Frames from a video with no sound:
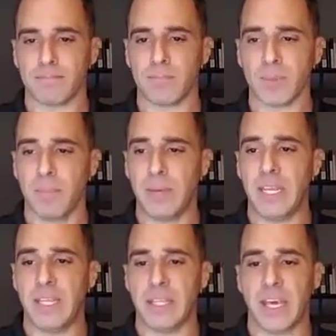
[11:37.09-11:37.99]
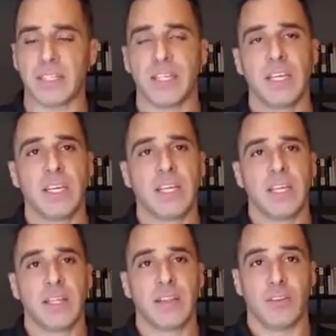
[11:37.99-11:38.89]
meaning that
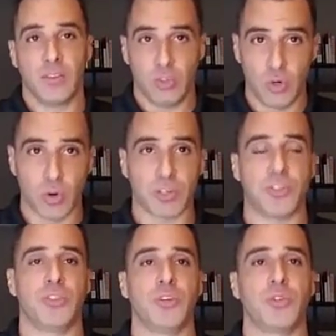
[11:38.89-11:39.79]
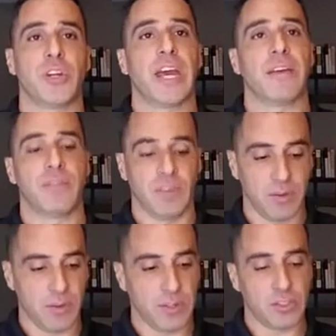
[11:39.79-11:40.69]
you should have
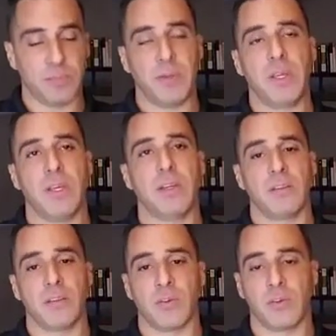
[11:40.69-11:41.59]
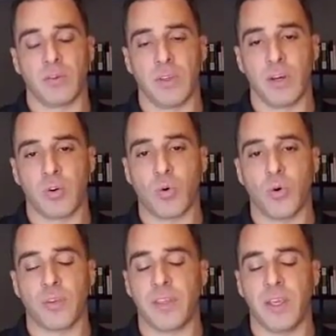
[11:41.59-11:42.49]
the speed, the
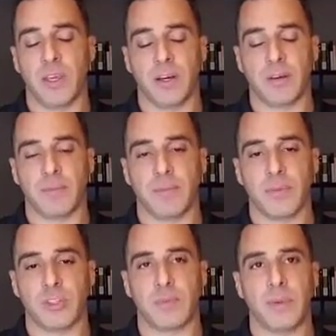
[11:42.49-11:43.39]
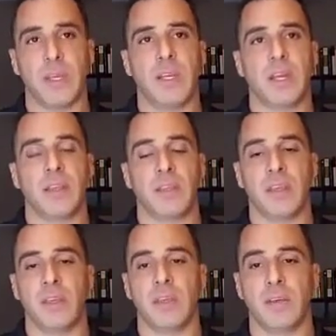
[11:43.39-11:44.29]
speed and
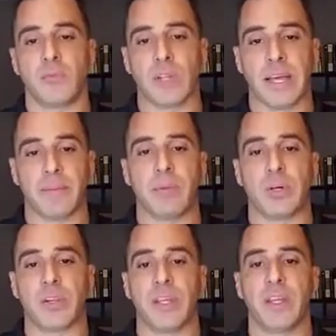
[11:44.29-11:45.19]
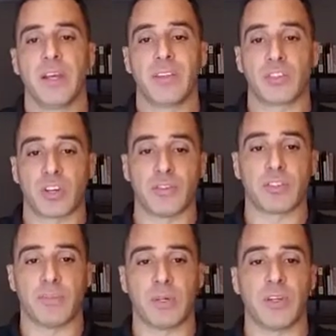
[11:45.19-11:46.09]
the reliability, the
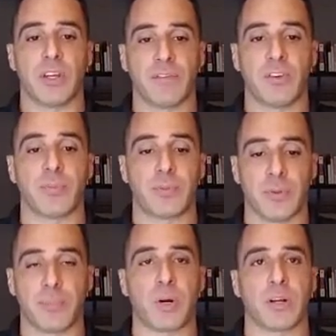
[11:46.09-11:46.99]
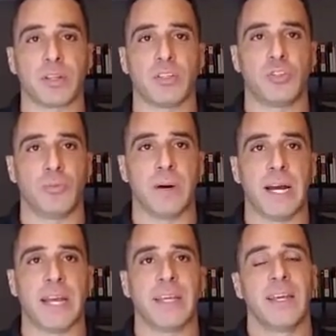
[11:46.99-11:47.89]
serviceability of the product that you
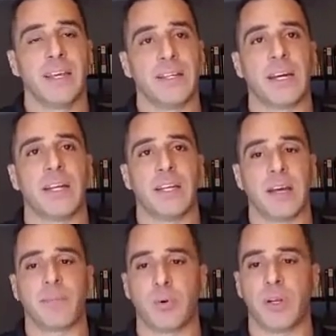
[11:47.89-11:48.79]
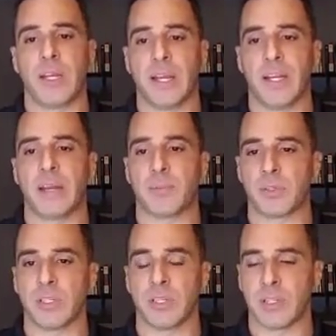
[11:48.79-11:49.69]
buy
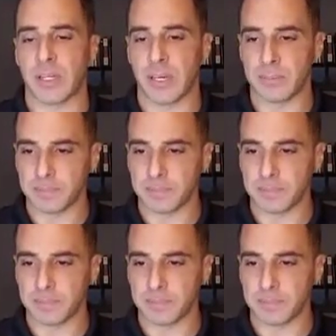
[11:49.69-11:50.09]
99.99% of the time.